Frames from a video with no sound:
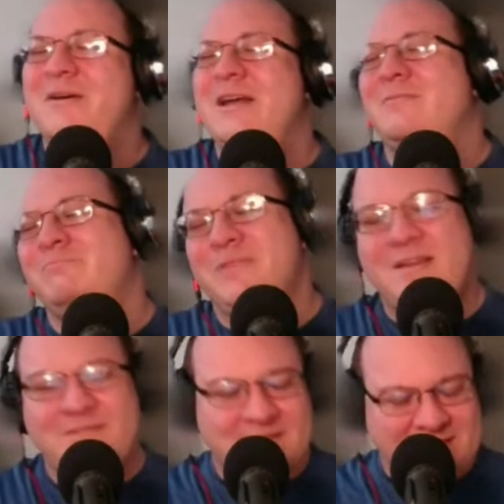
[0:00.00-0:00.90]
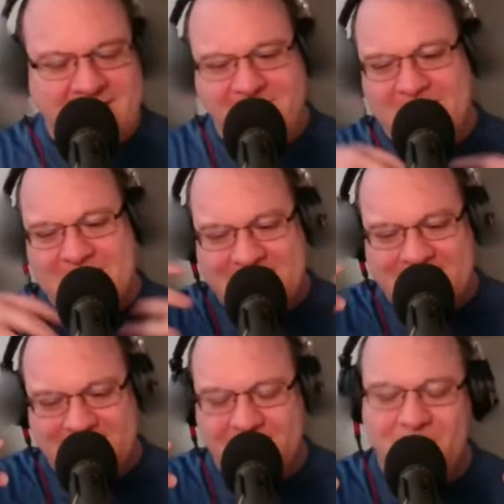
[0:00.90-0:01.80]
But do you have anything else you want to
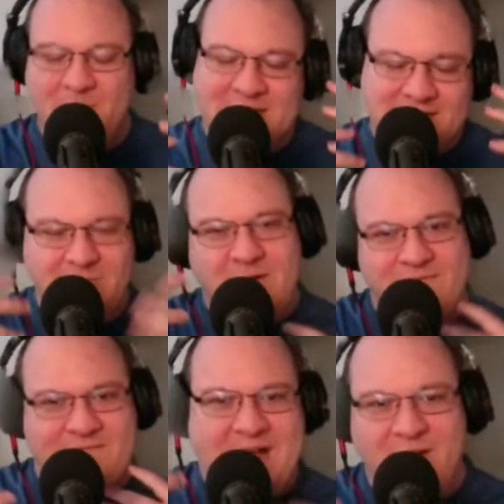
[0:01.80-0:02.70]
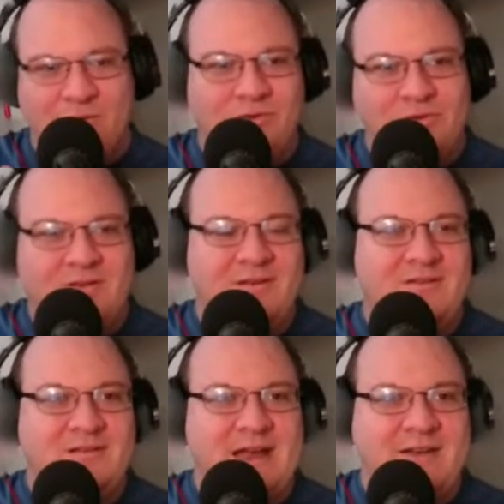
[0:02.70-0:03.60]
add before we get to our final
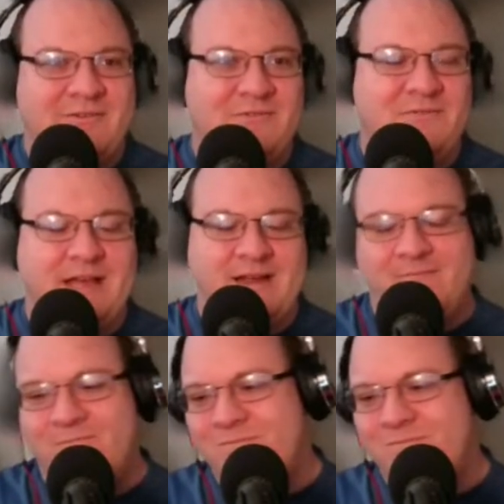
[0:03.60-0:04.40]
kind of like,